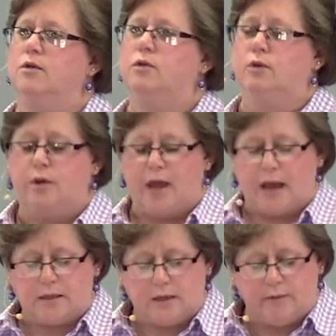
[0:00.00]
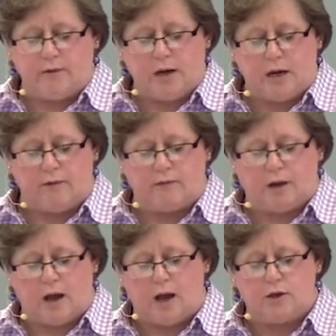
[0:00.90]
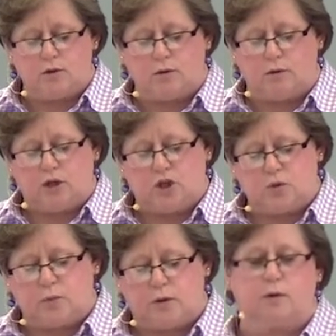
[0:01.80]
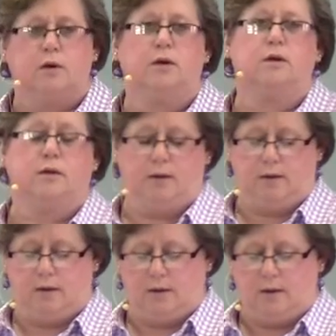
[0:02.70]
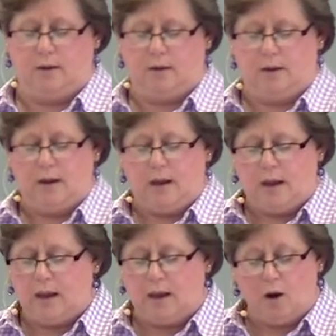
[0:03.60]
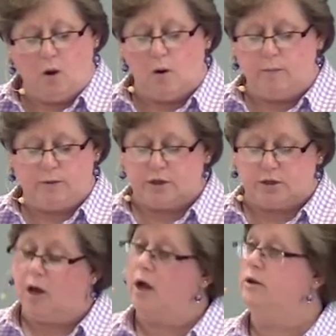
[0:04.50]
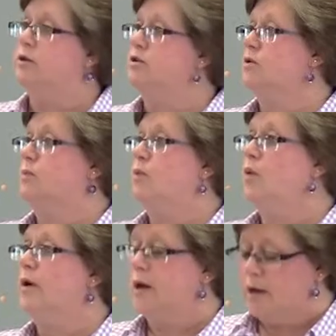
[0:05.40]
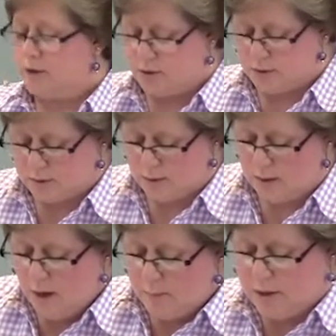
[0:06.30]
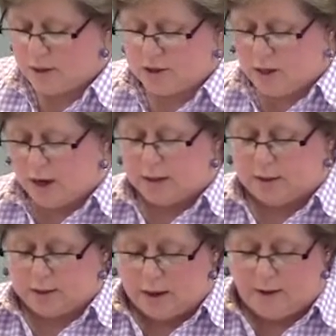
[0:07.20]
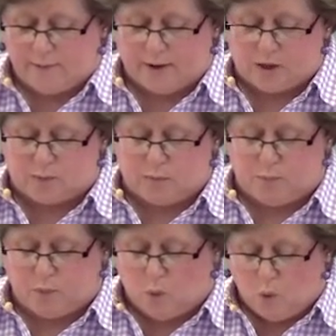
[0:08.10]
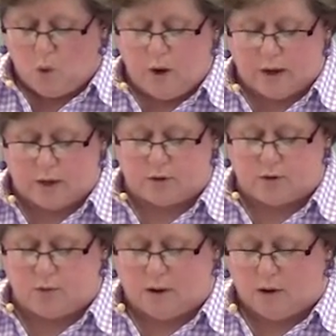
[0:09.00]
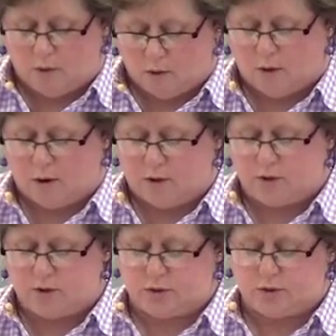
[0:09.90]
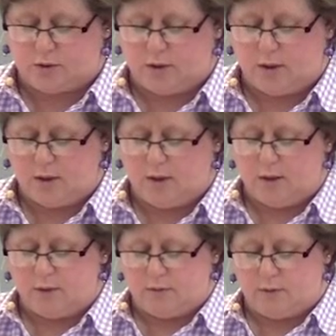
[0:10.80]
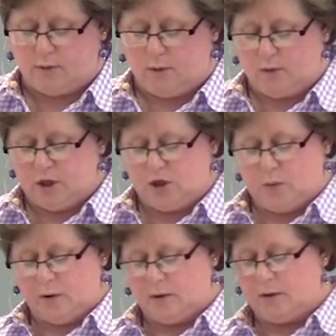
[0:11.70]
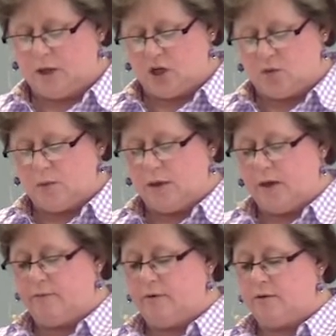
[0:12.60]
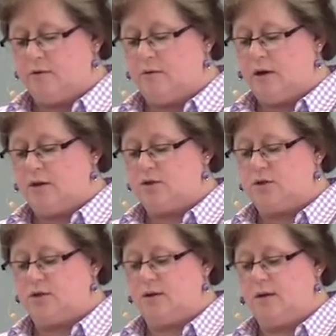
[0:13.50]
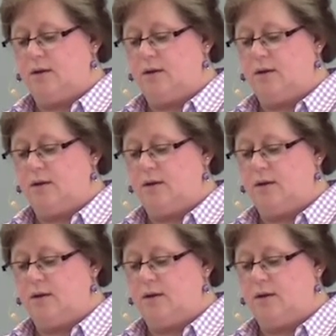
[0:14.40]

through the activity of God's Holy Spirit. And hope does not disappoint us because God's love has been poured into our hearts through the Holy Spirit that has been given to us.